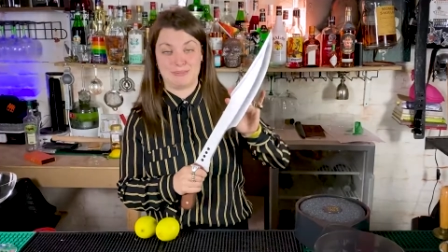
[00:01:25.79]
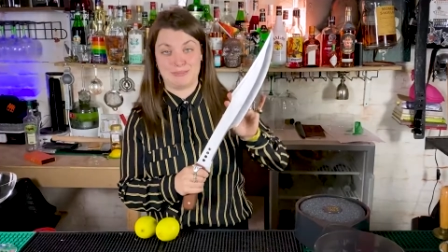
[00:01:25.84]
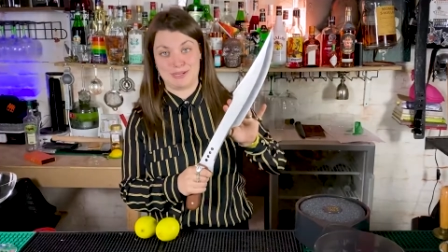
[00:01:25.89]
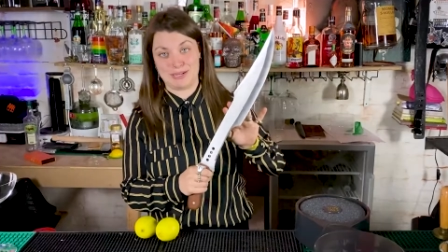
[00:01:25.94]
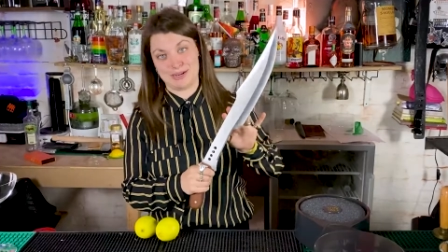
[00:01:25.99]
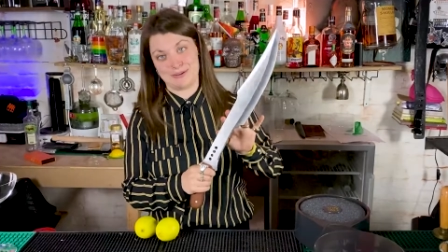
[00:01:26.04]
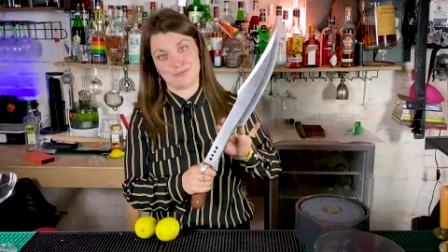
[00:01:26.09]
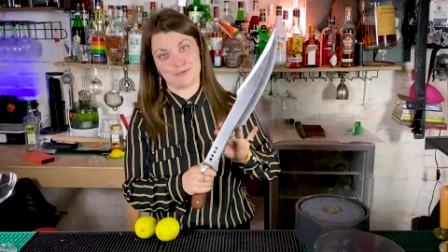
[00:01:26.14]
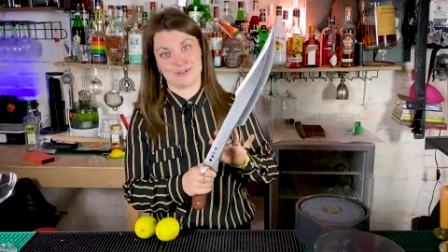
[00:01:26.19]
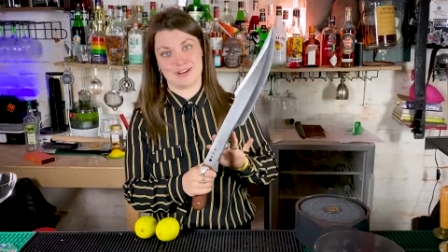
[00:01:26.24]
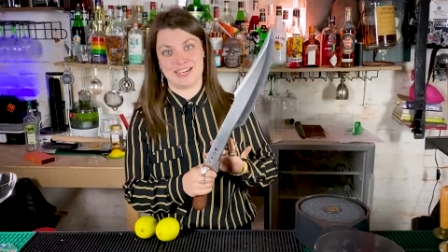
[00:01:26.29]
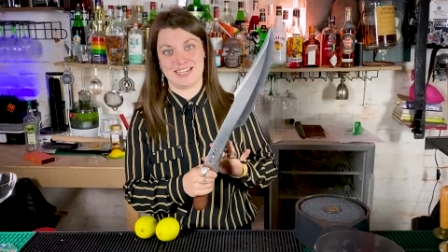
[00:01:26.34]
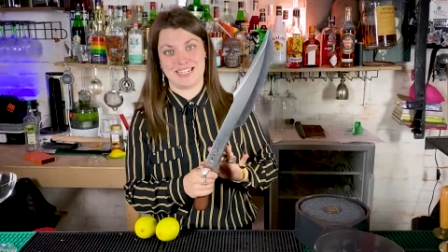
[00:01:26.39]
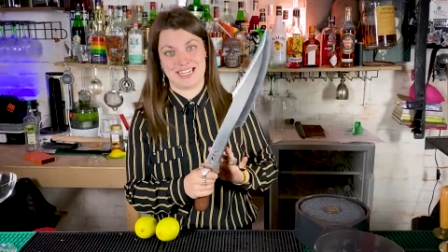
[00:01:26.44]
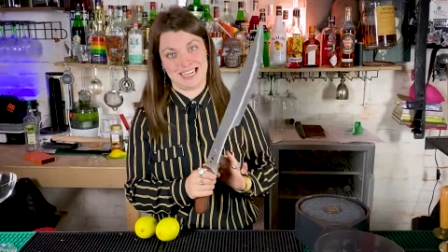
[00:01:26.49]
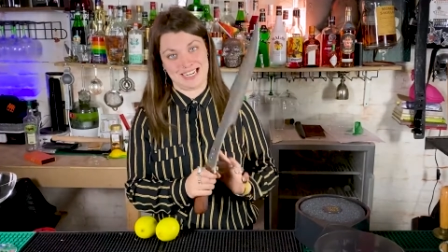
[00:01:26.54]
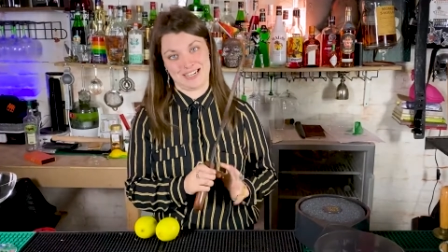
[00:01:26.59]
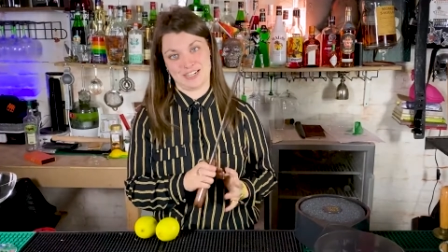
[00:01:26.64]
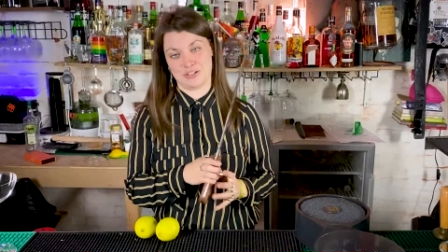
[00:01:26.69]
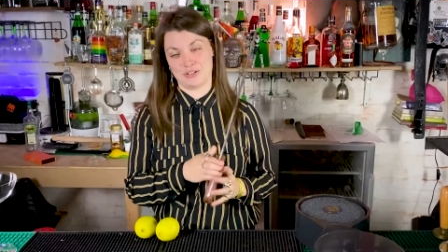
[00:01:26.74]
been
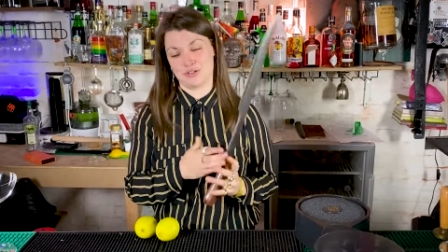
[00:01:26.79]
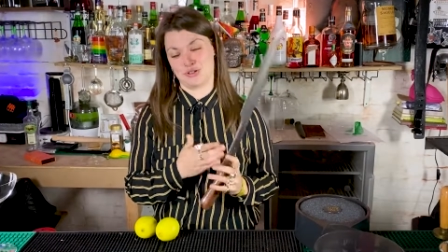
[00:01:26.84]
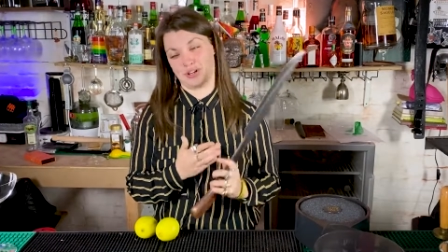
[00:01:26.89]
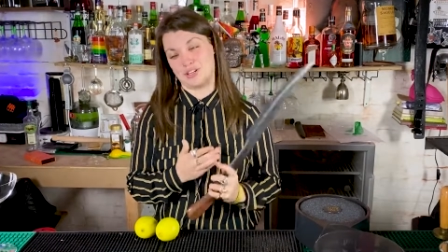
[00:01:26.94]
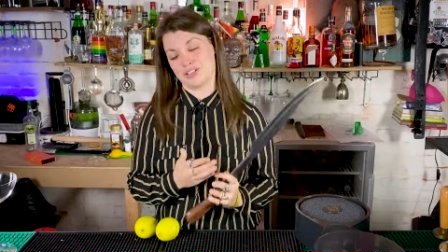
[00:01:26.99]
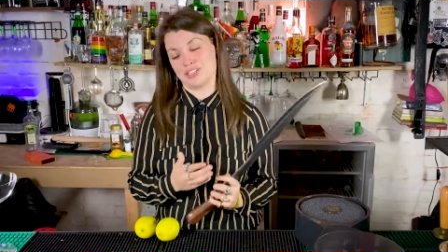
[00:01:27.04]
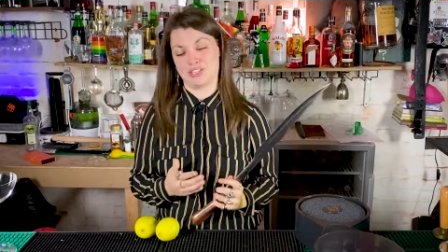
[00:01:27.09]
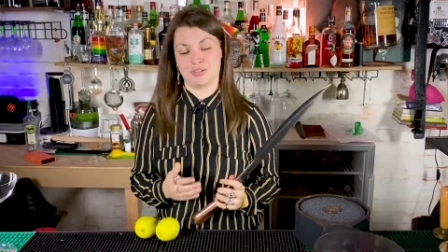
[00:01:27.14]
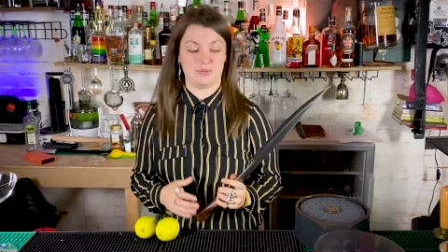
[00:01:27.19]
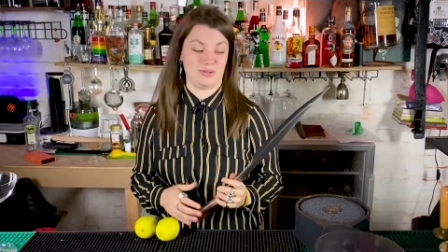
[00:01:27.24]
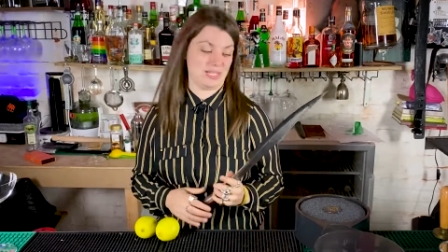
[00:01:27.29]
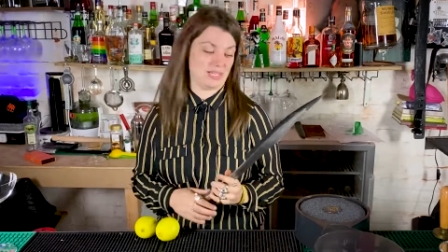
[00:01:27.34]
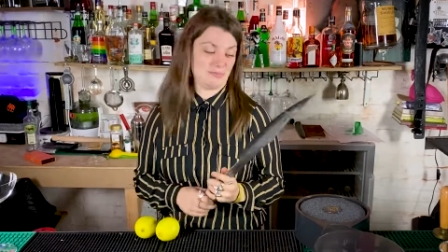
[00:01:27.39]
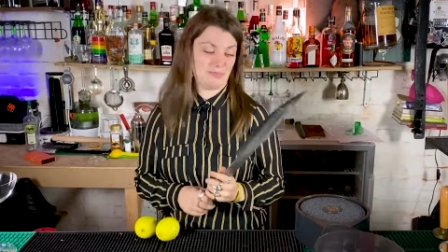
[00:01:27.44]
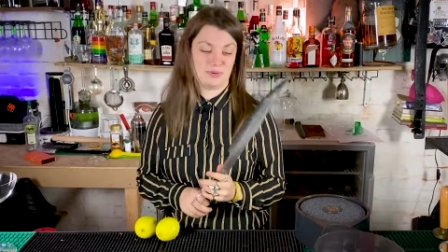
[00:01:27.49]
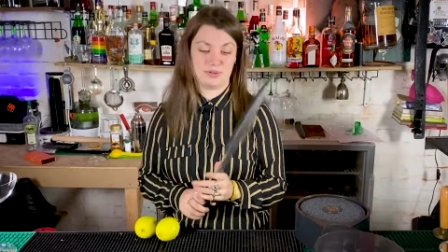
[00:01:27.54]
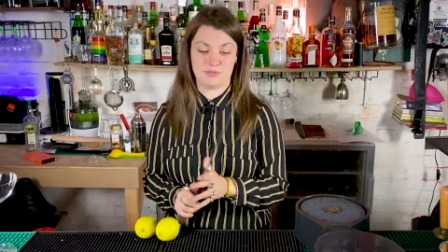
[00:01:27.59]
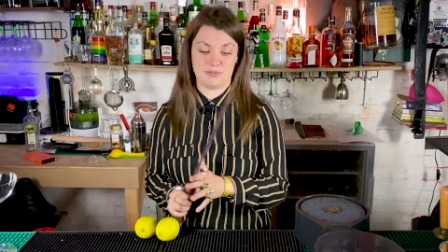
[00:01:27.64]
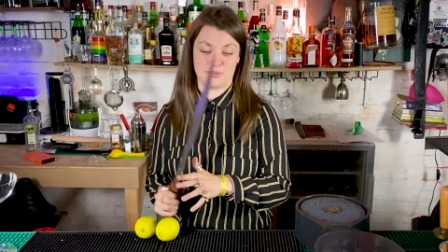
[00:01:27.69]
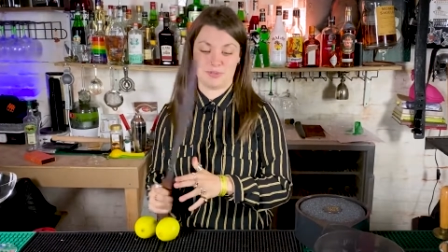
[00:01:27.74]
upgraded. I got drunk the other week and
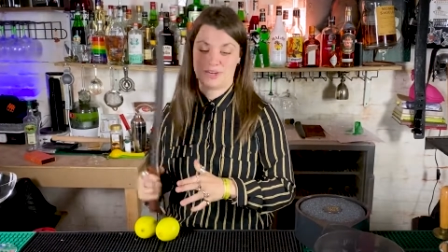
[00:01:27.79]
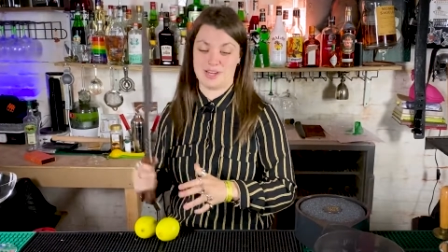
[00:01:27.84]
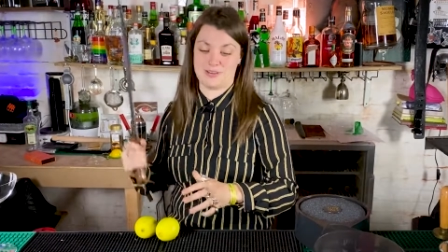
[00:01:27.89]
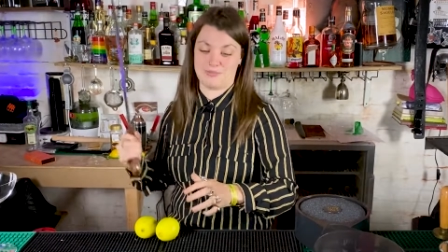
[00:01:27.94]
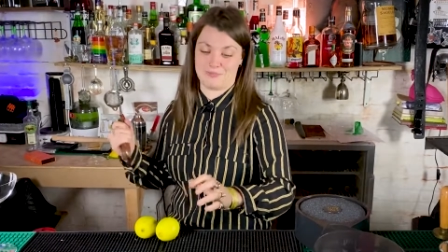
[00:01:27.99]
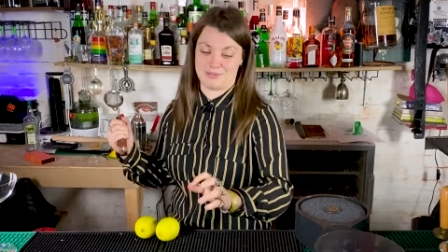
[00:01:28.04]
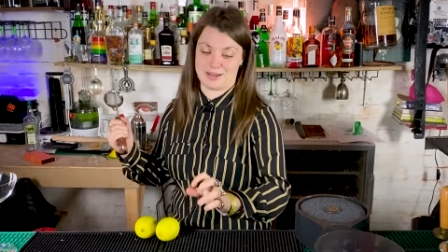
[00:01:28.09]
bought it from the knife